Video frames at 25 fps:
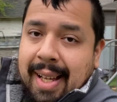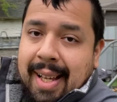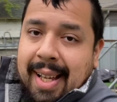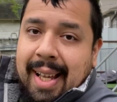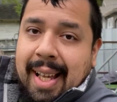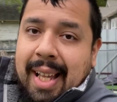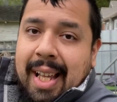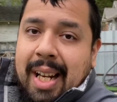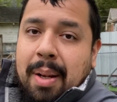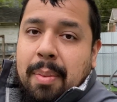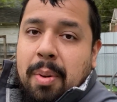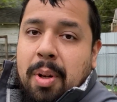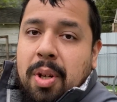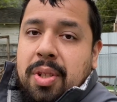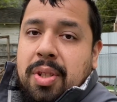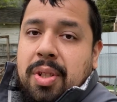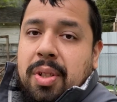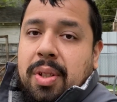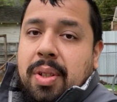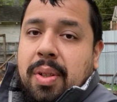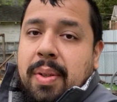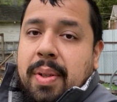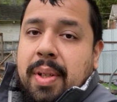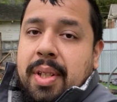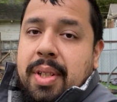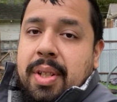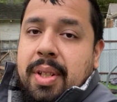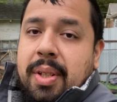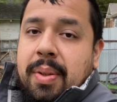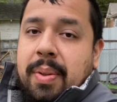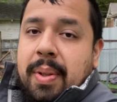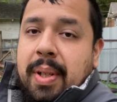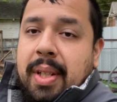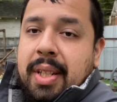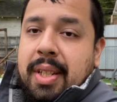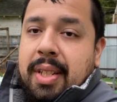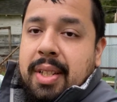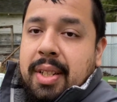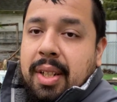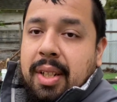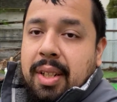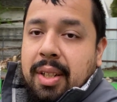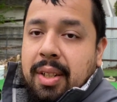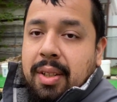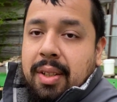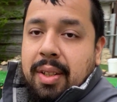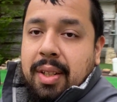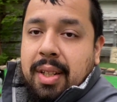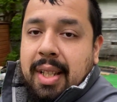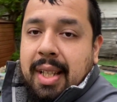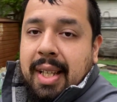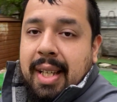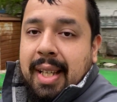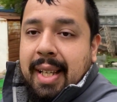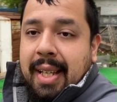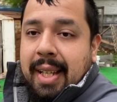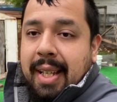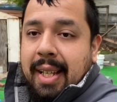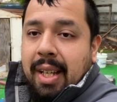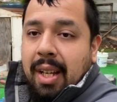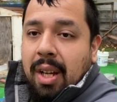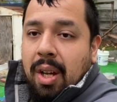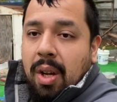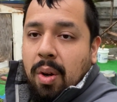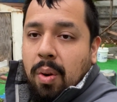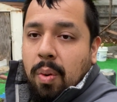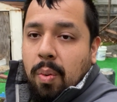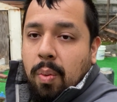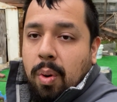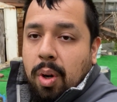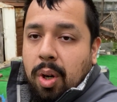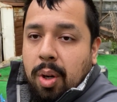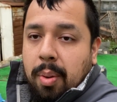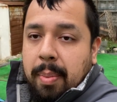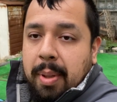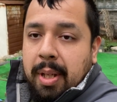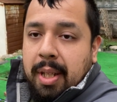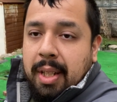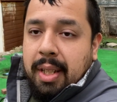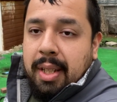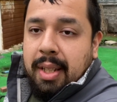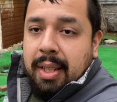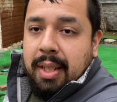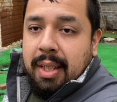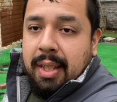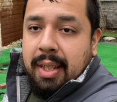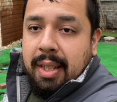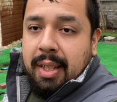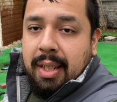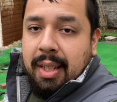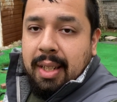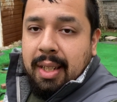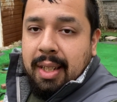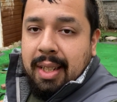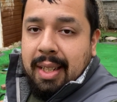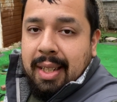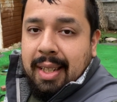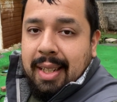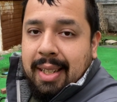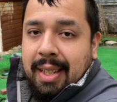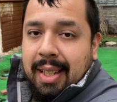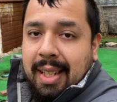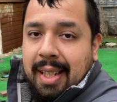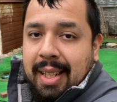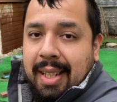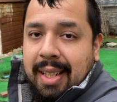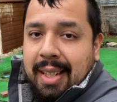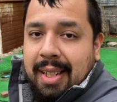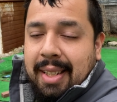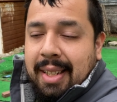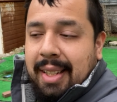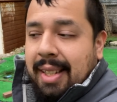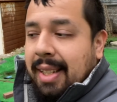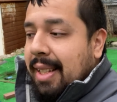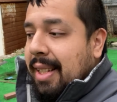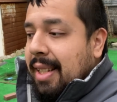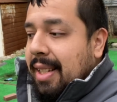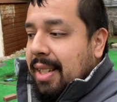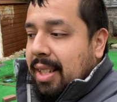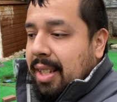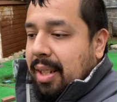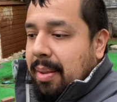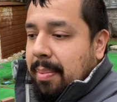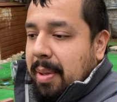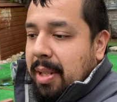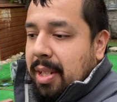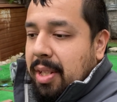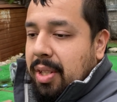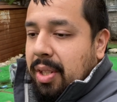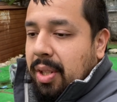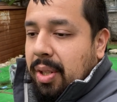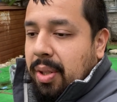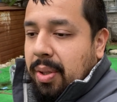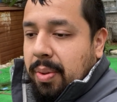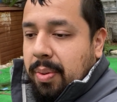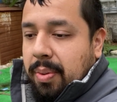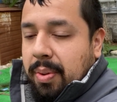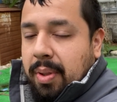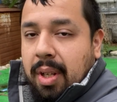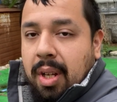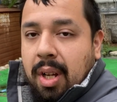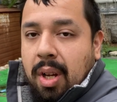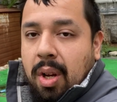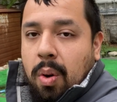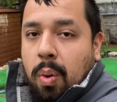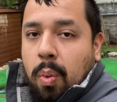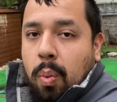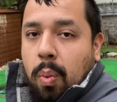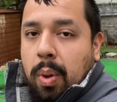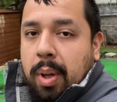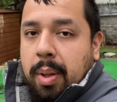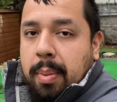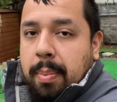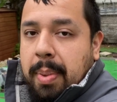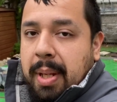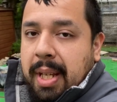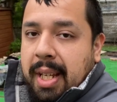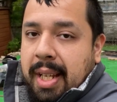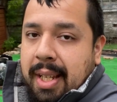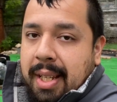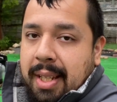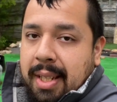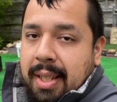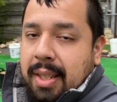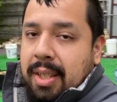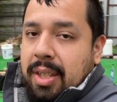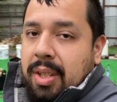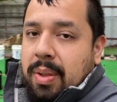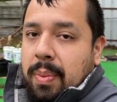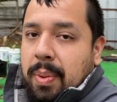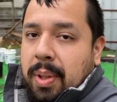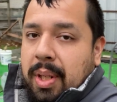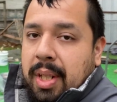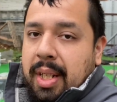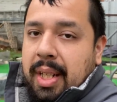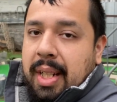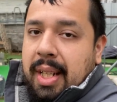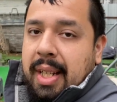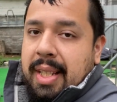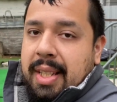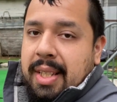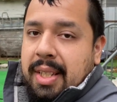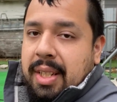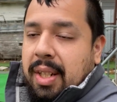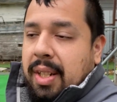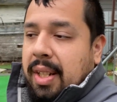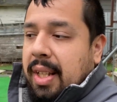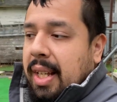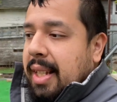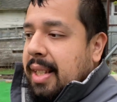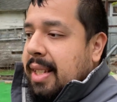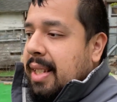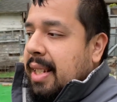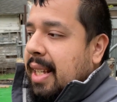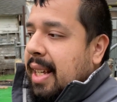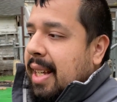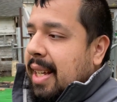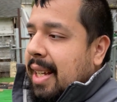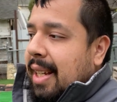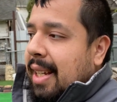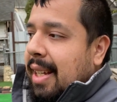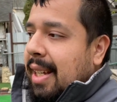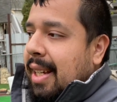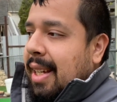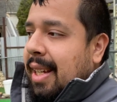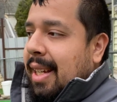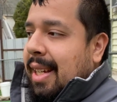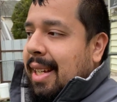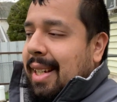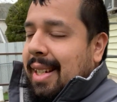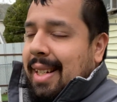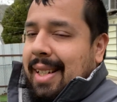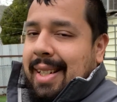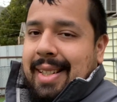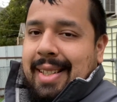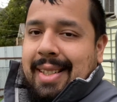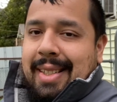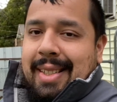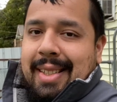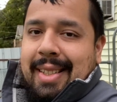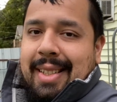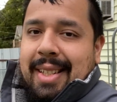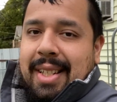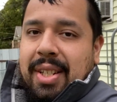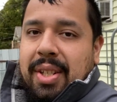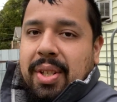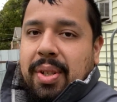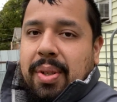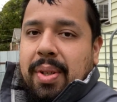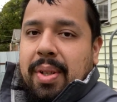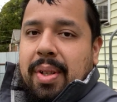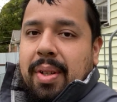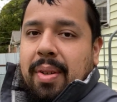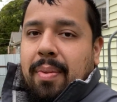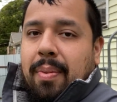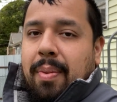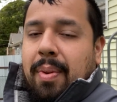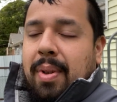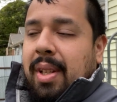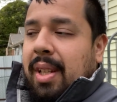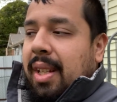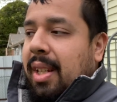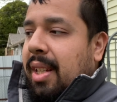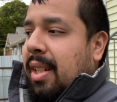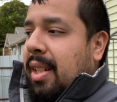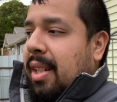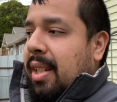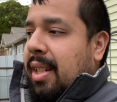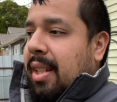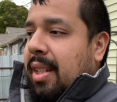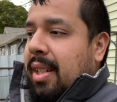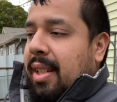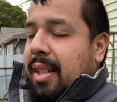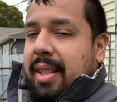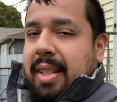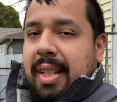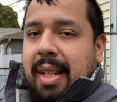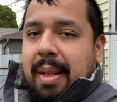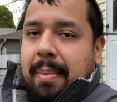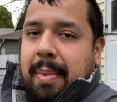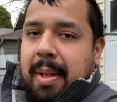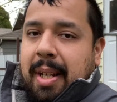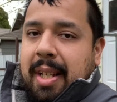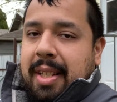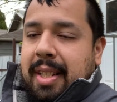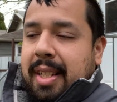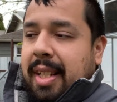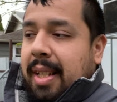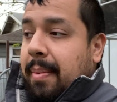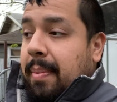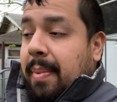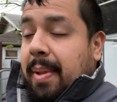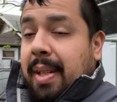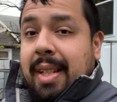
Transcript: And I'm also going to install the watermelon line. This is gonna be zone 1B. So we're gonna install that today, show you a really good step-by-step.